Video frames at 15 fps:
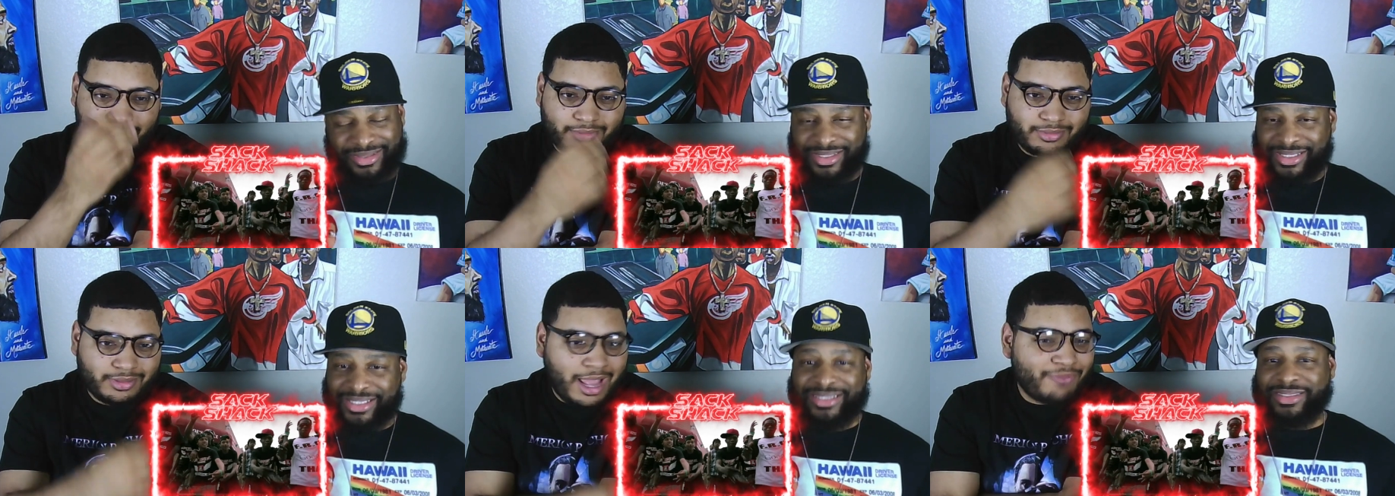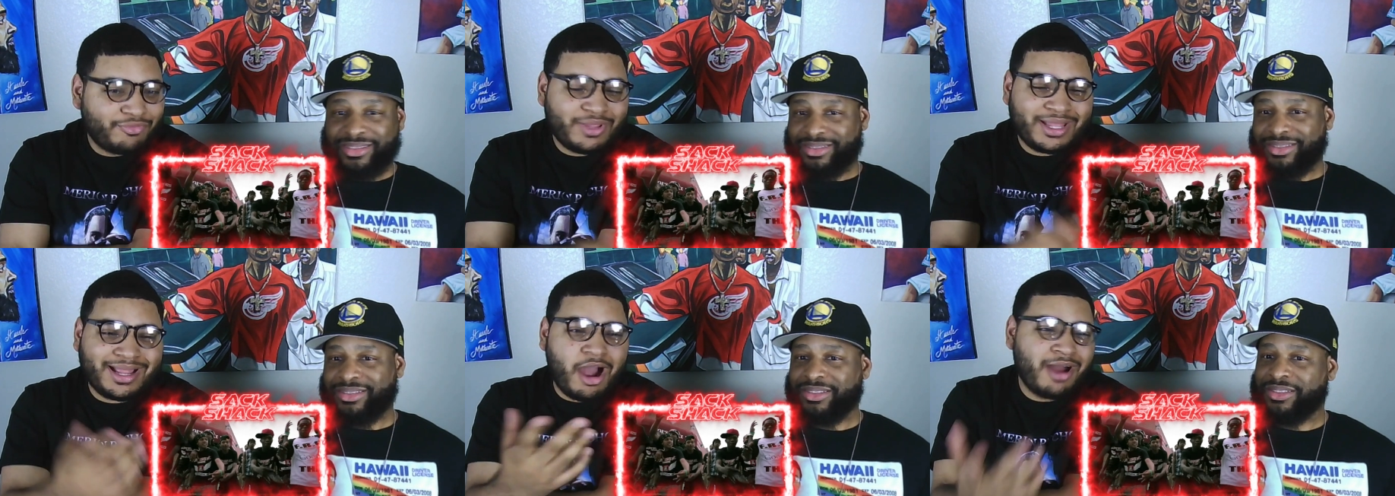Speaker 1: I feel
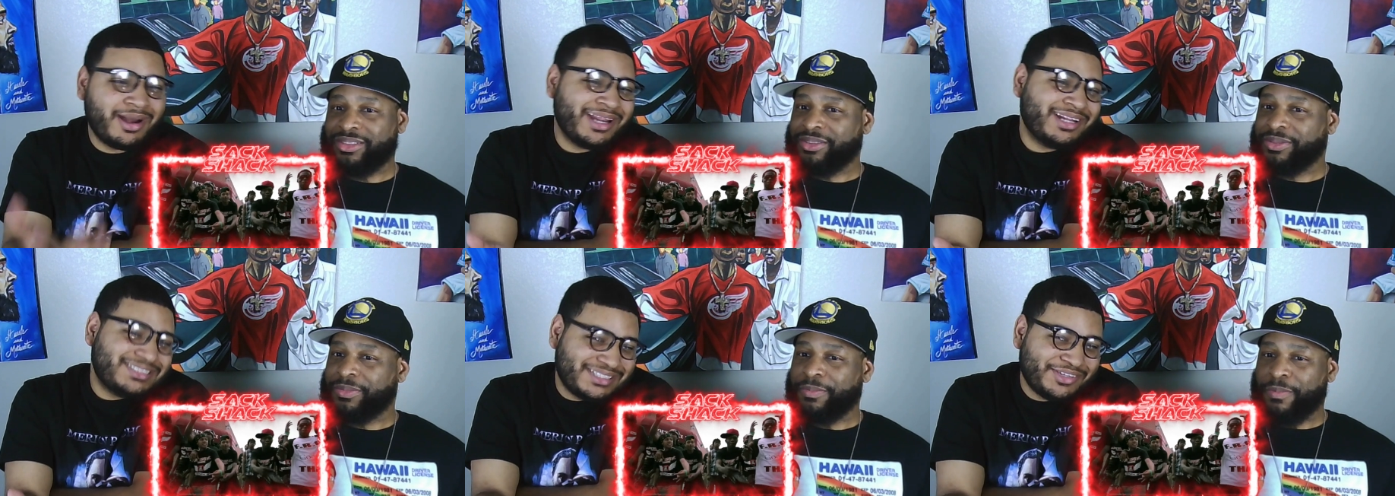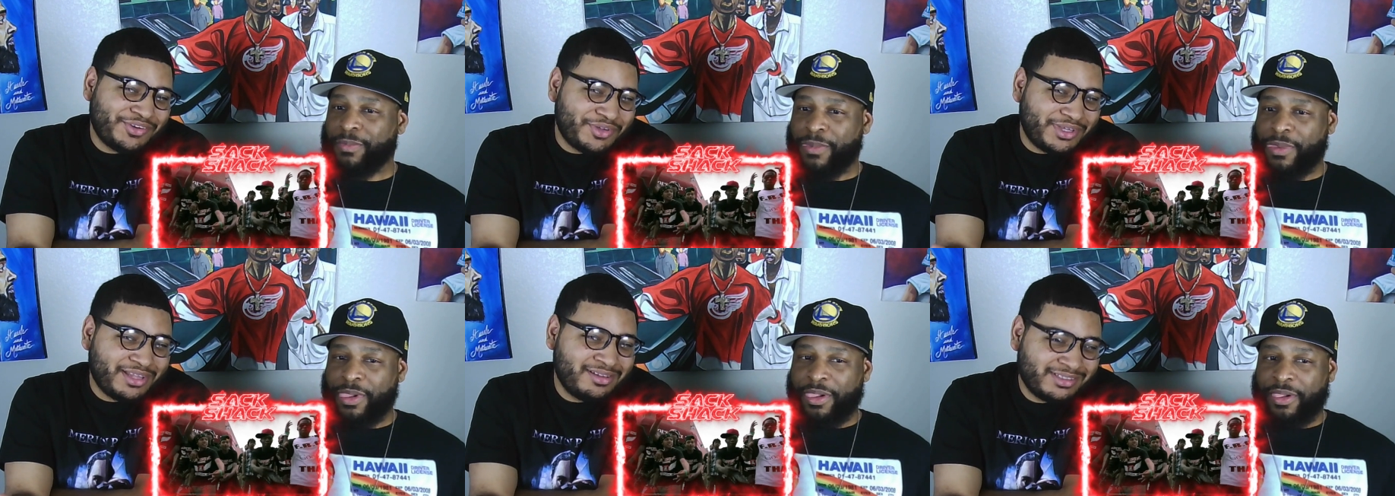like are they serial
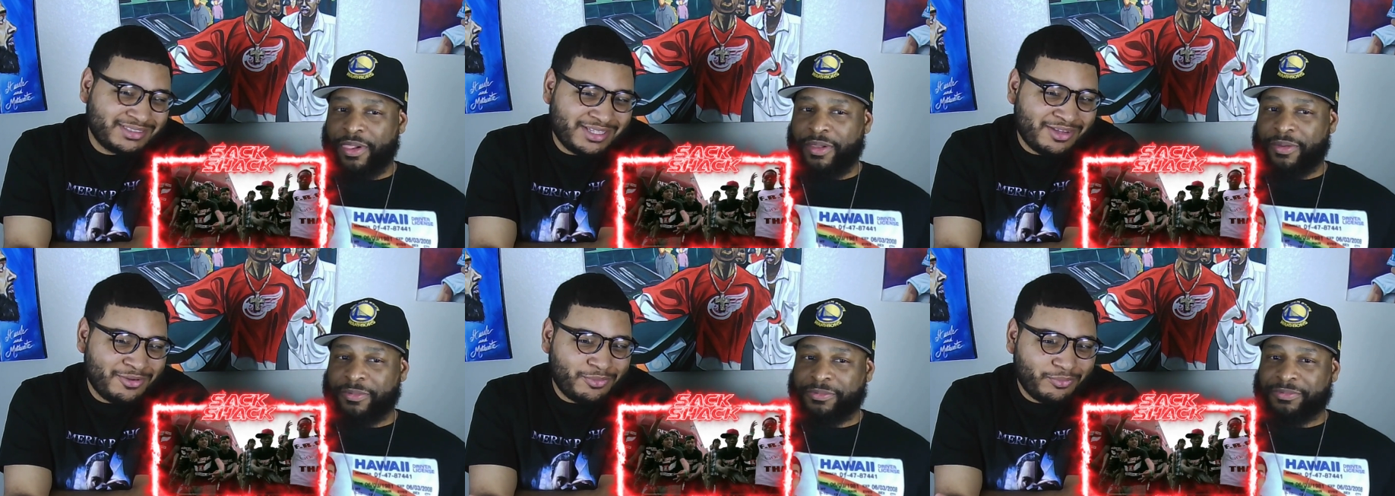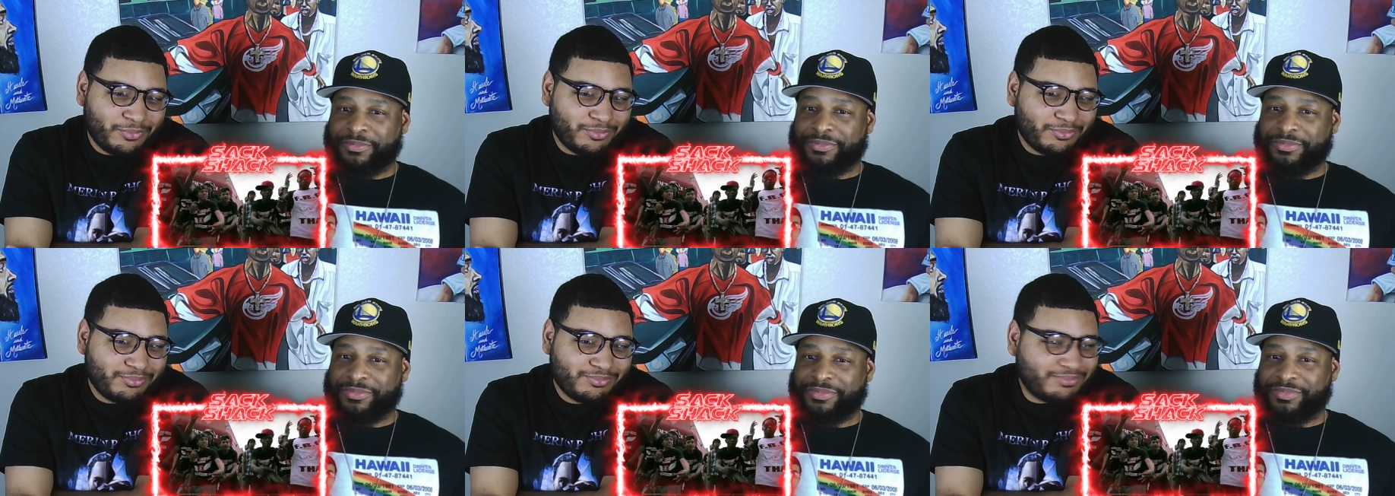killers though?
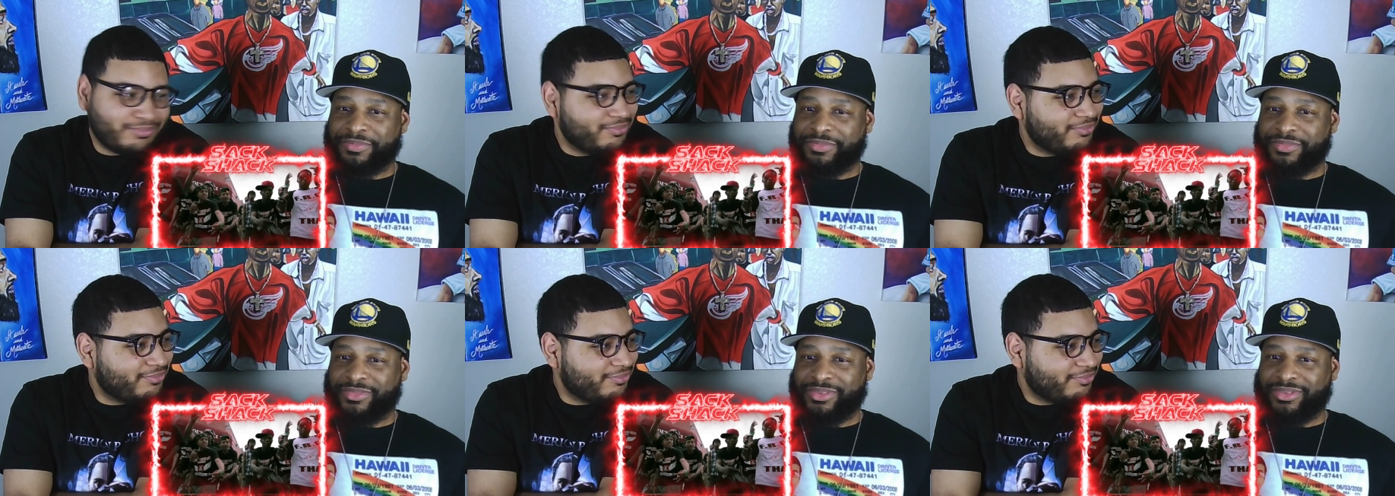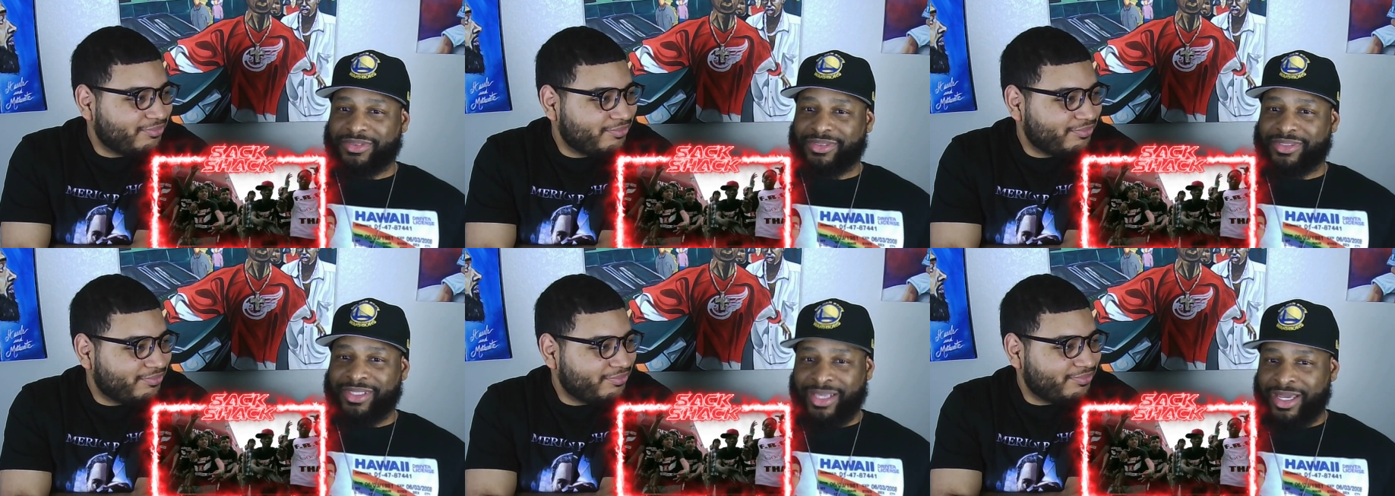
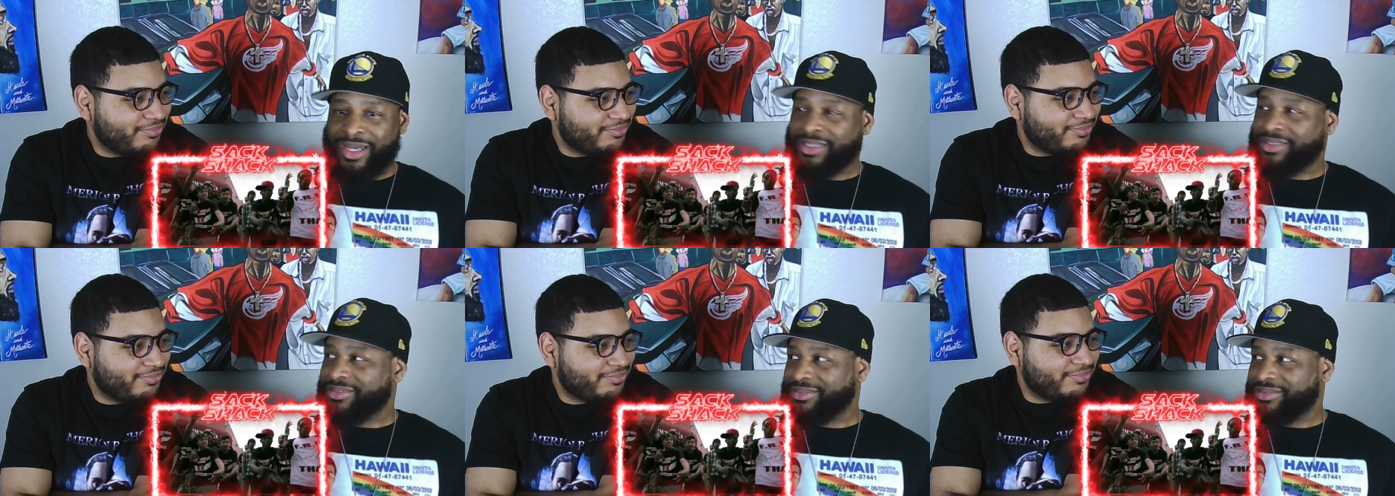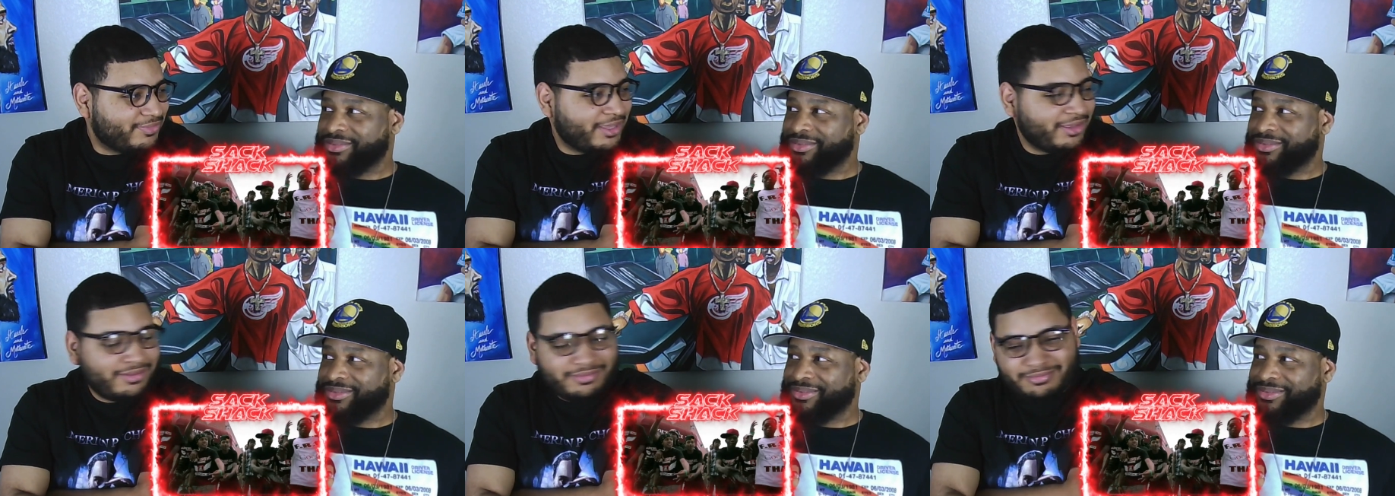Yeah.
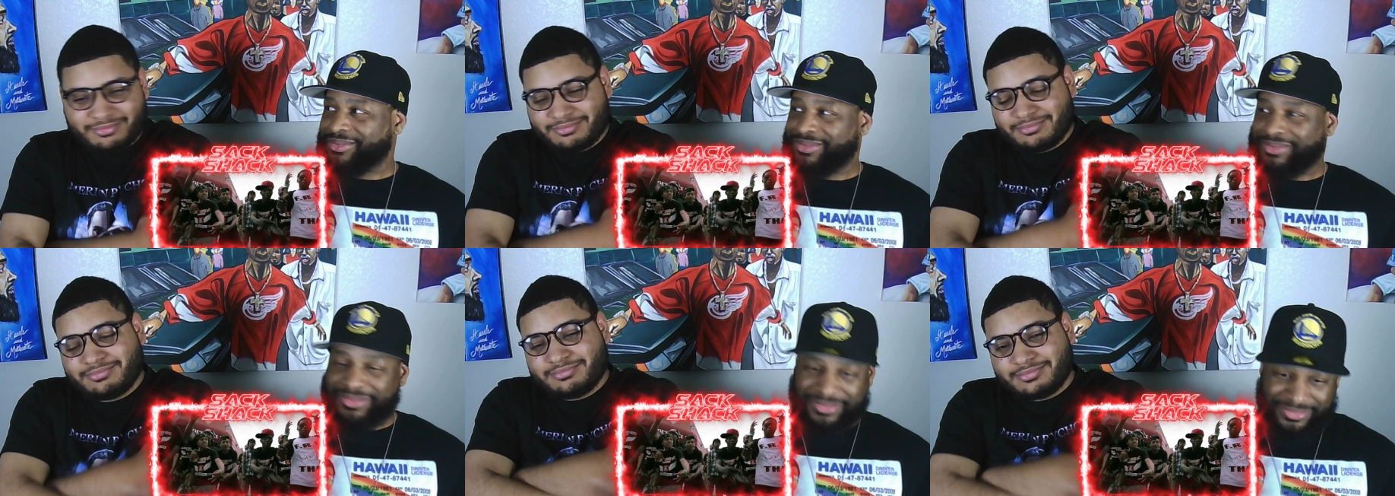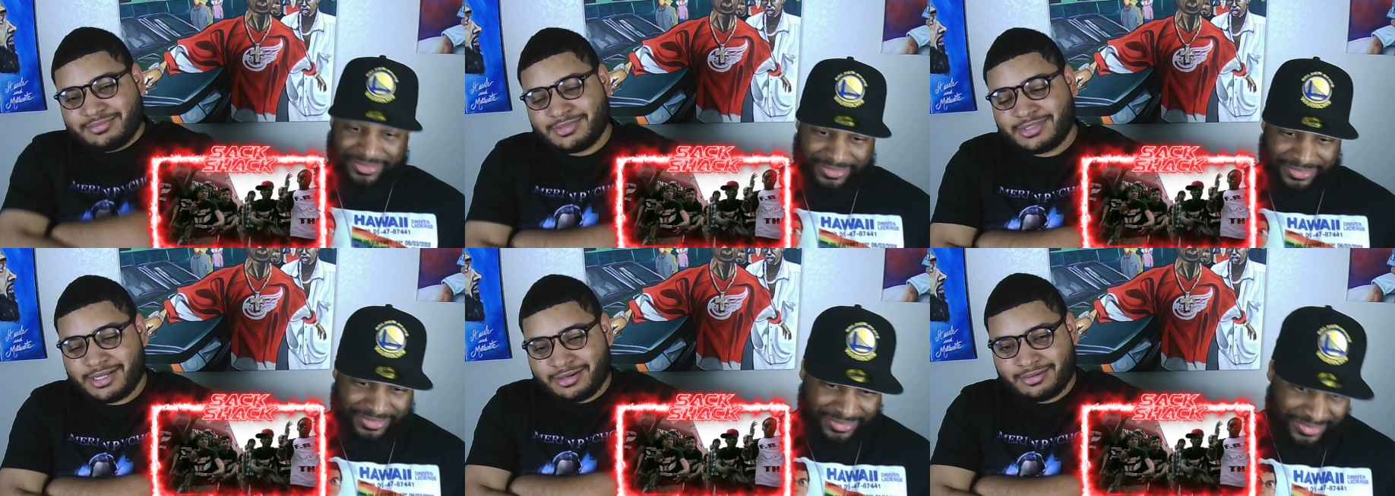Yeah.
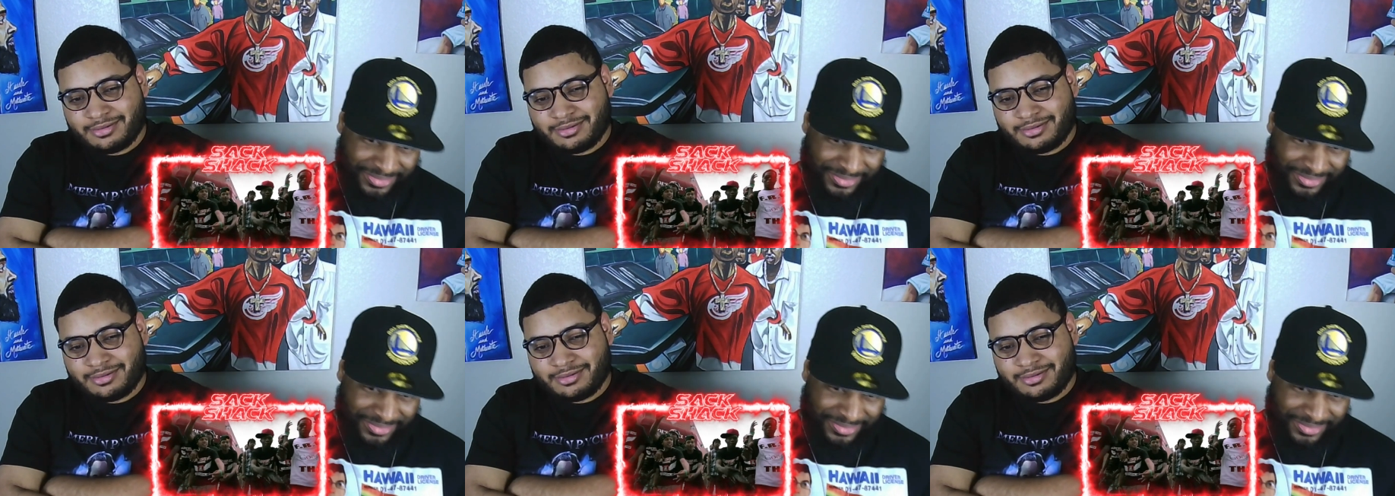Okay.